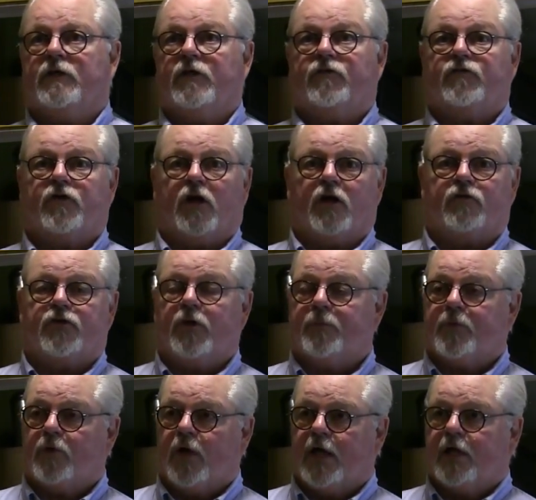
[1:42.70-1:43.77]
discharge
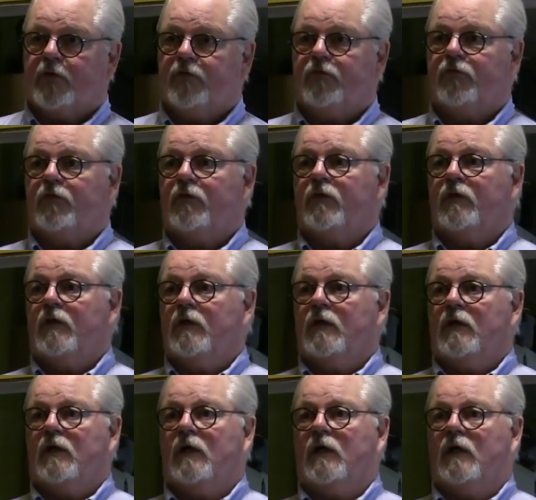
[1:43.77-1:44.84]
upgrades
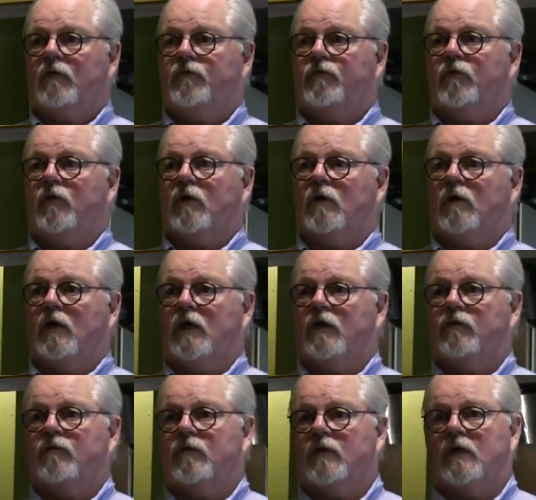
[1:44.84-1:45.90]
for